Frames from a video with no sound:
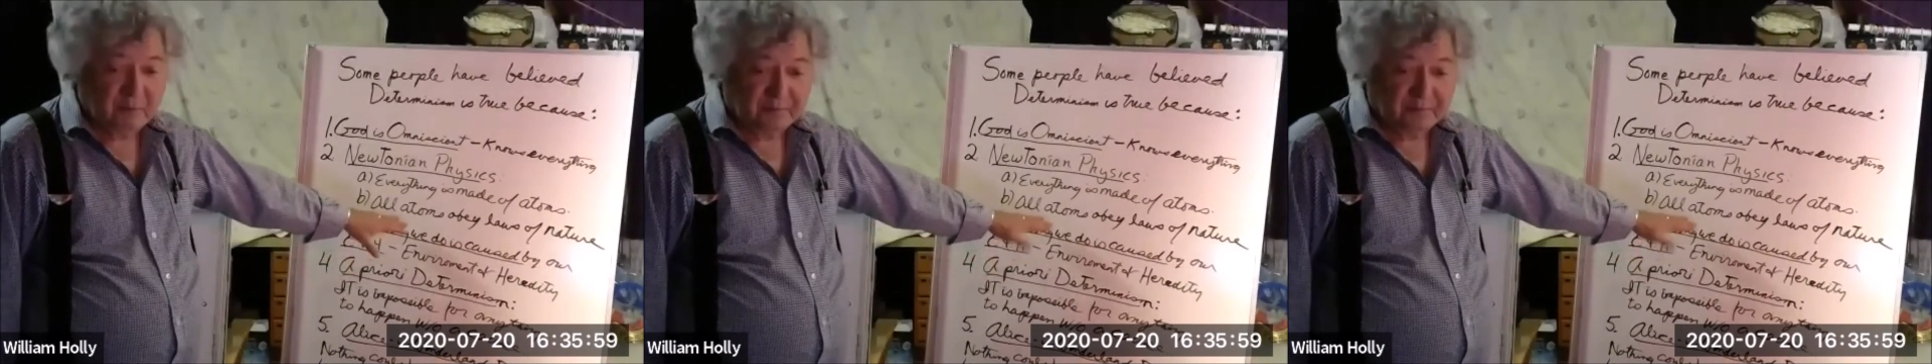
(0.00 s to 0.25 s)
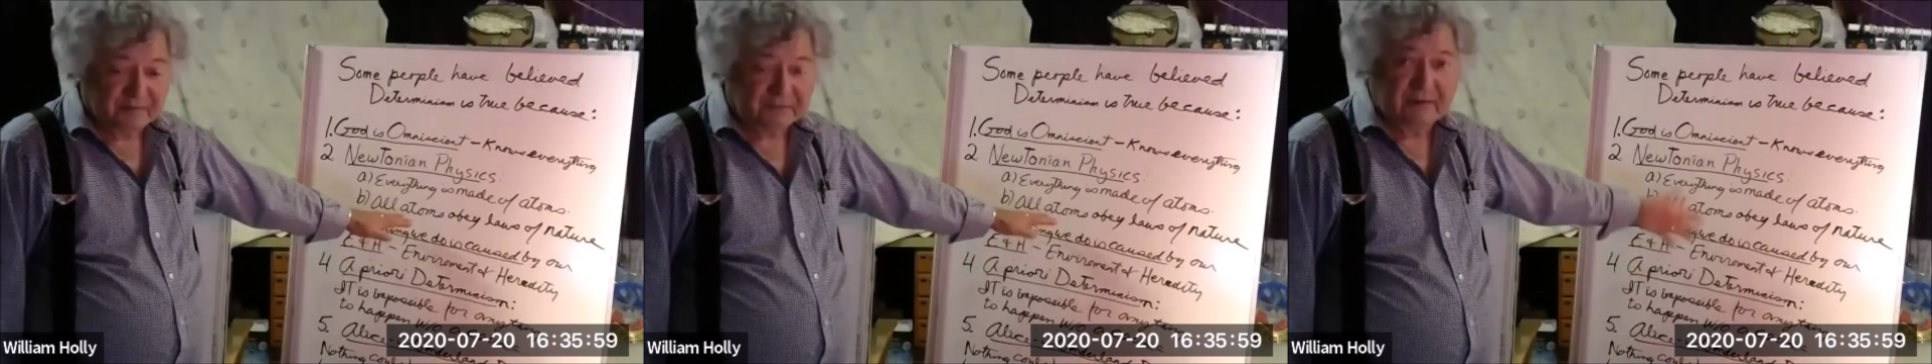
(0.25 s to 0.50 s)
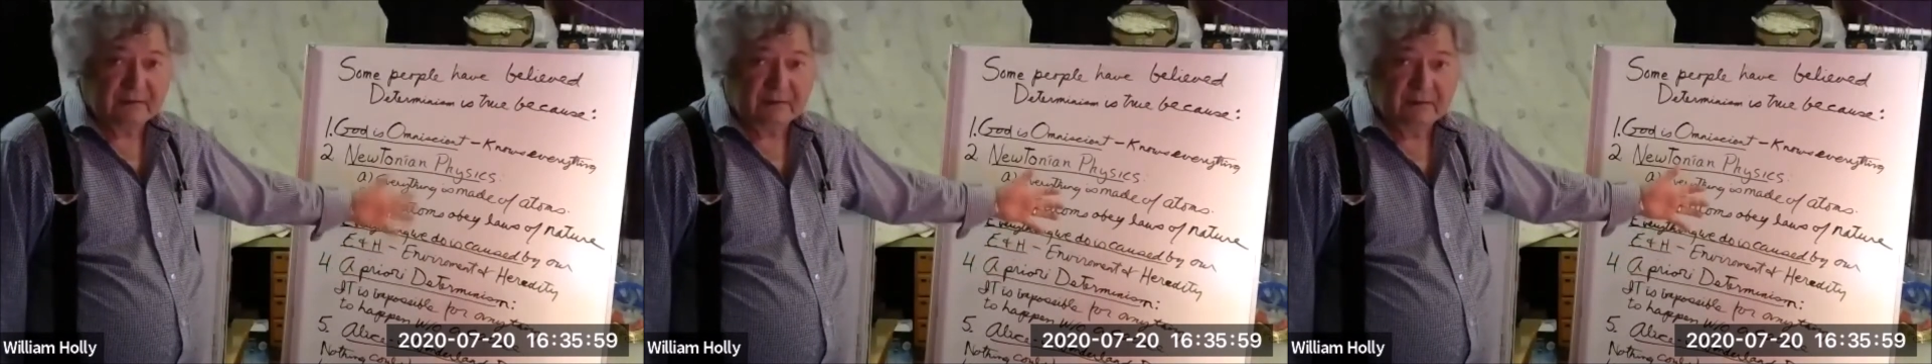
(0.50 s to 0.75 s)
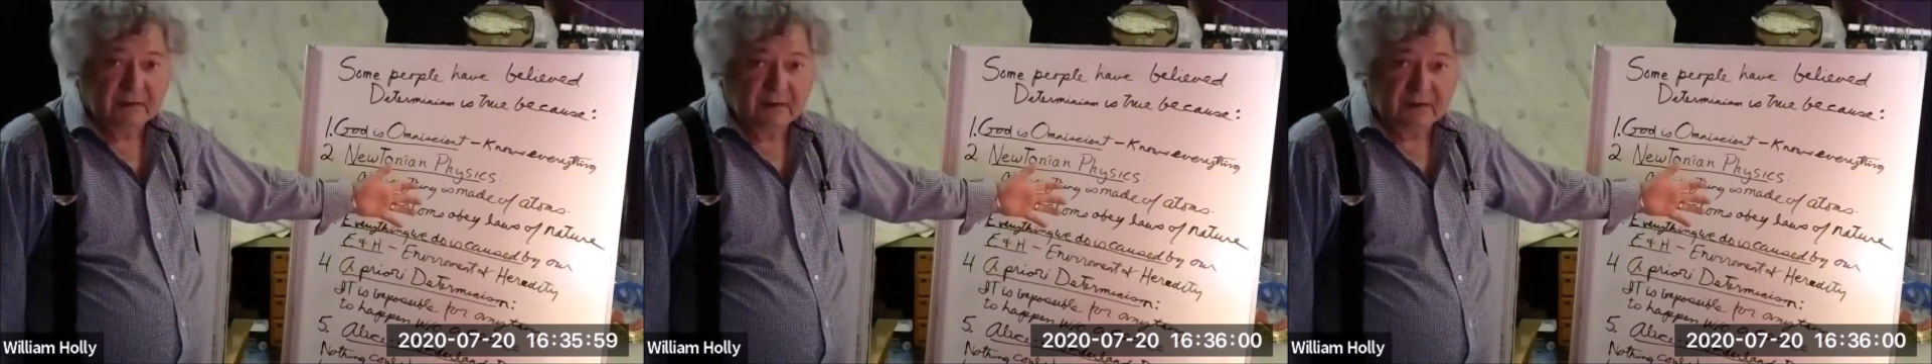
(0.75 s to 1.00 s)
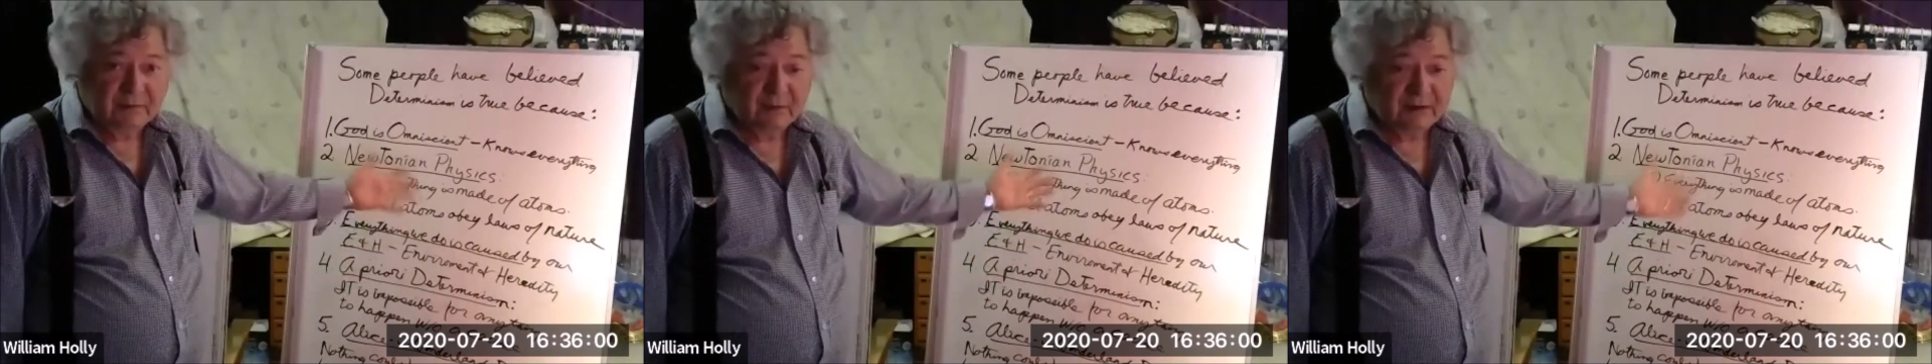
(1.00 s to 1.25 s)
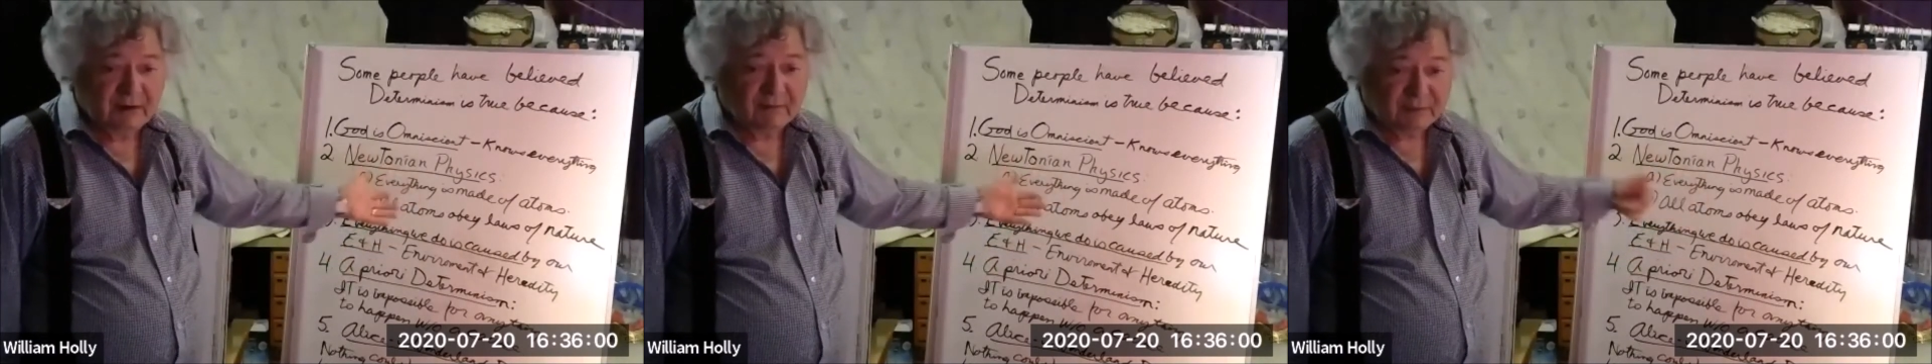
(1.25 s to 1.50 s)
person,
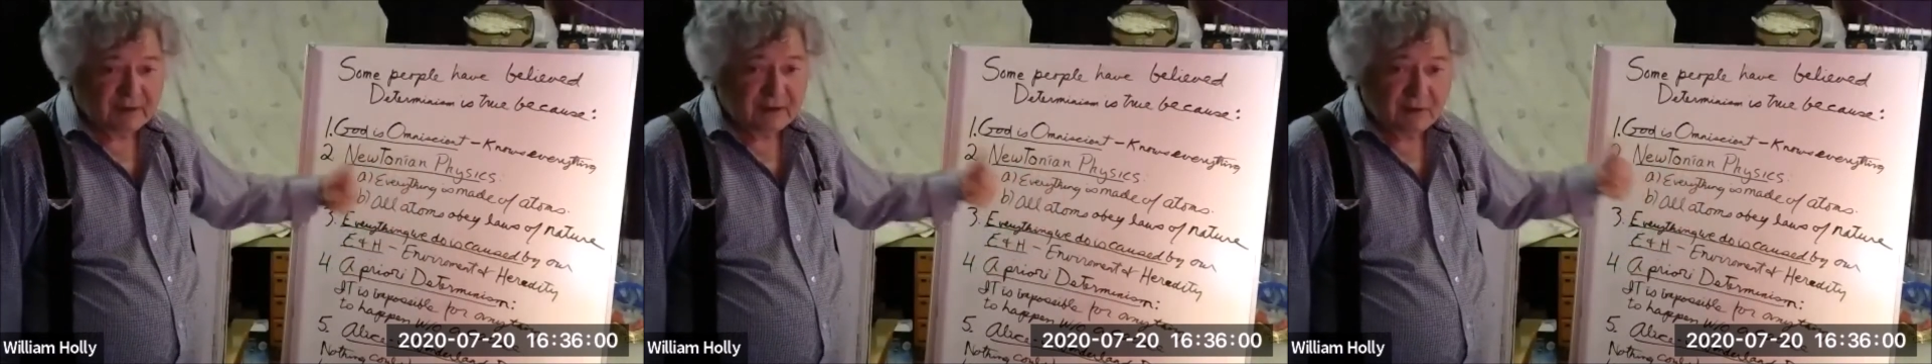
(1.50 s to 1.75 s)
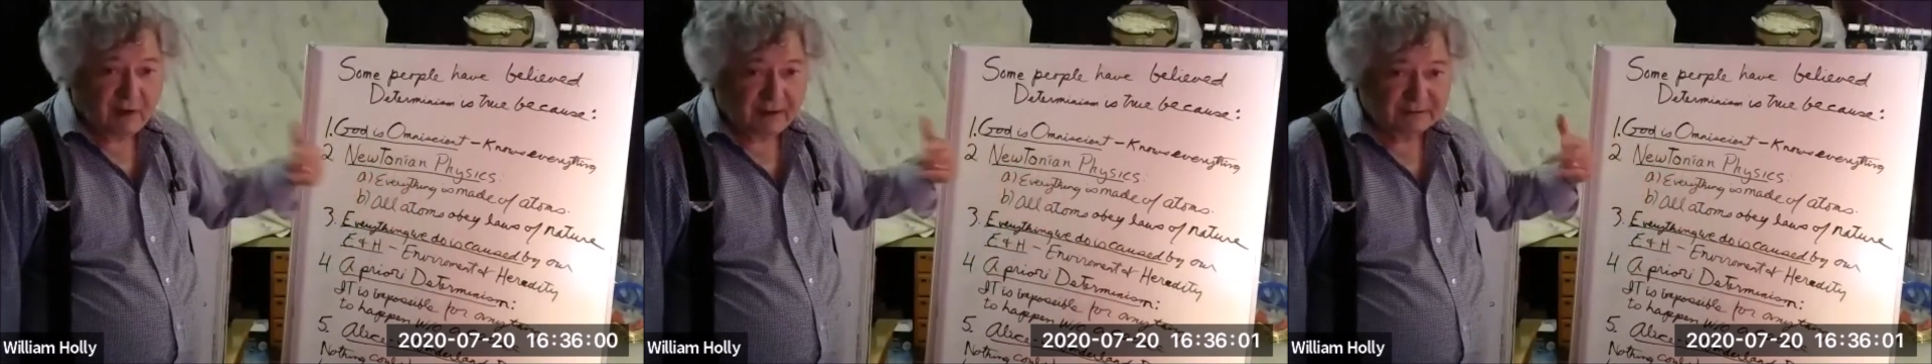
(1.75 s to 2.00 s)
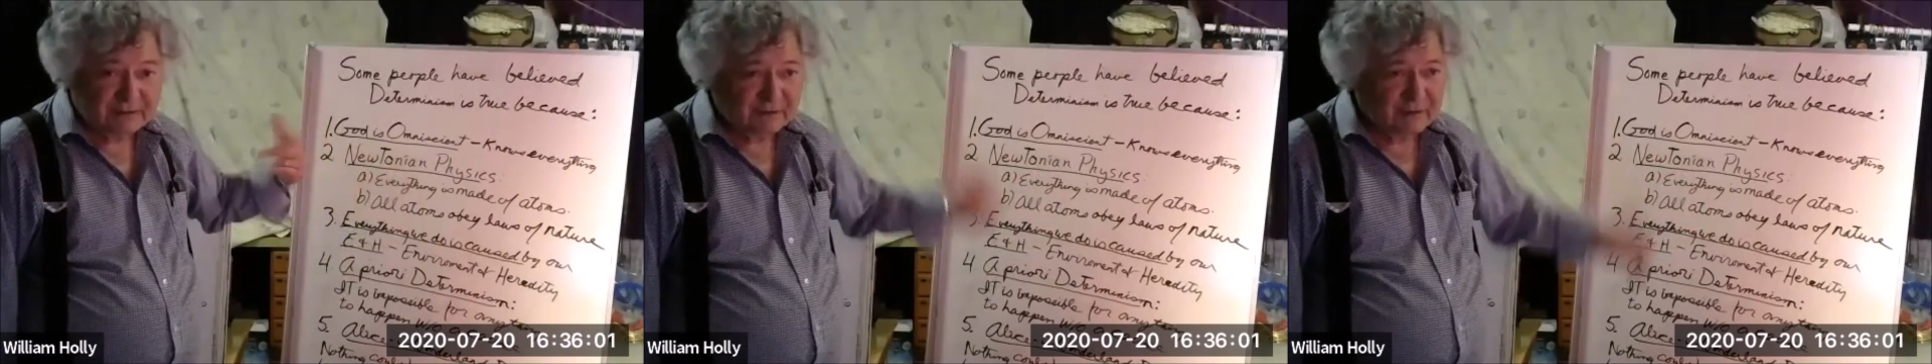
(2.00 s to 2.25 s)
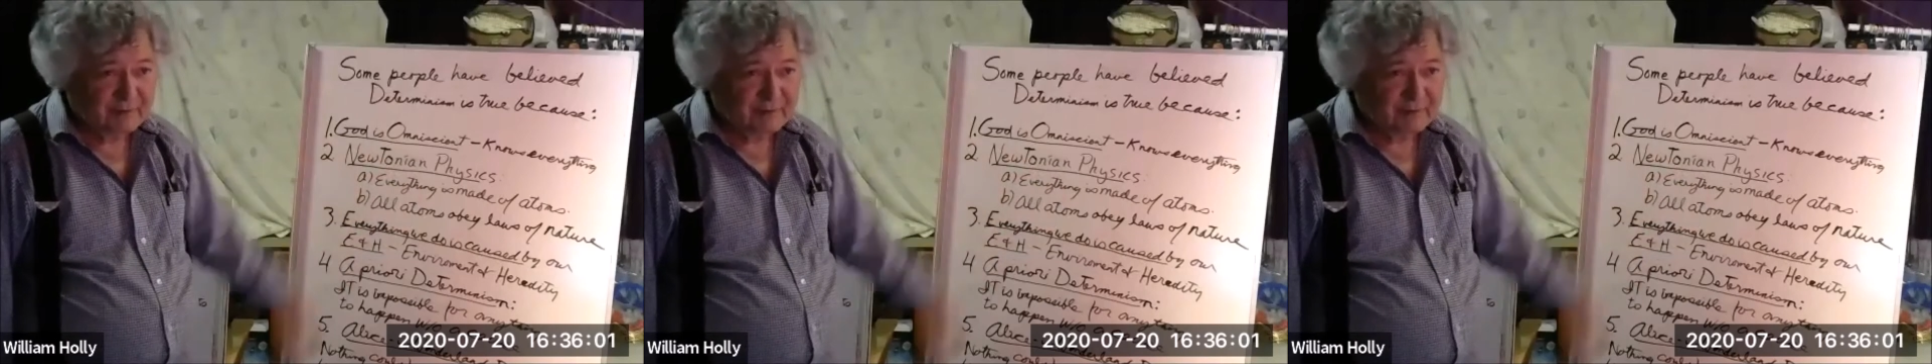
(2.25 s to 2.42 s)
doing everything you ought to do,